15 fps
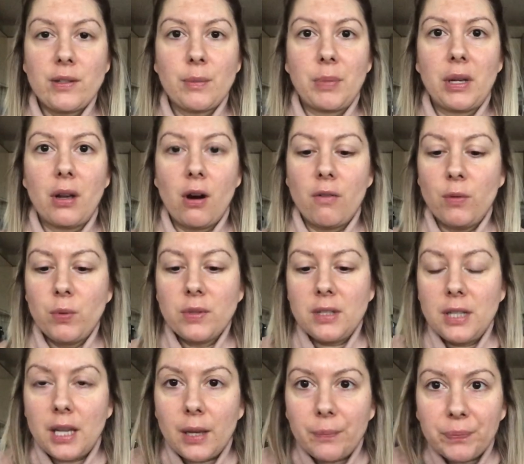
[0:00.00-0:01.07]
a palaver,
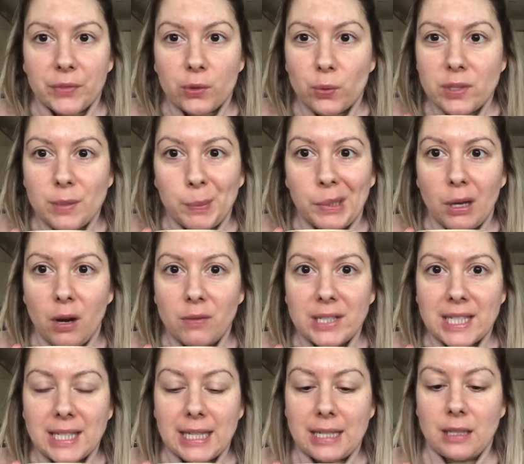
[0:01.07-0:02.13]
wasn't it? It's always a palaver to
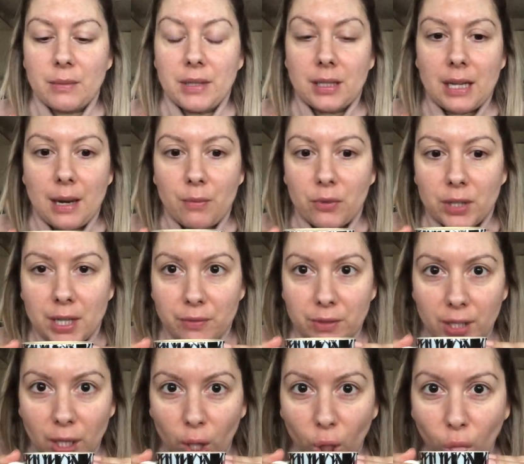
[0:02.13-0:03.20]
set up the camera and
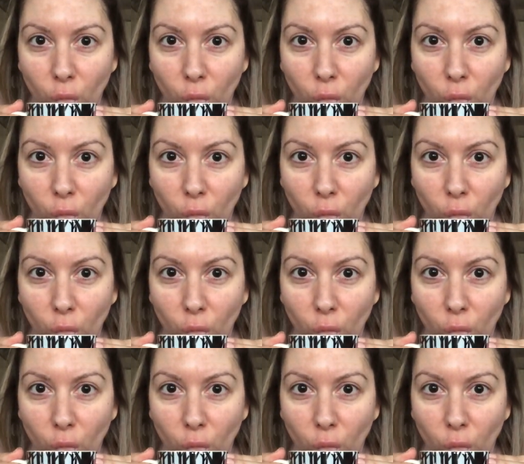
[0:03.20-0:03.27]
everything.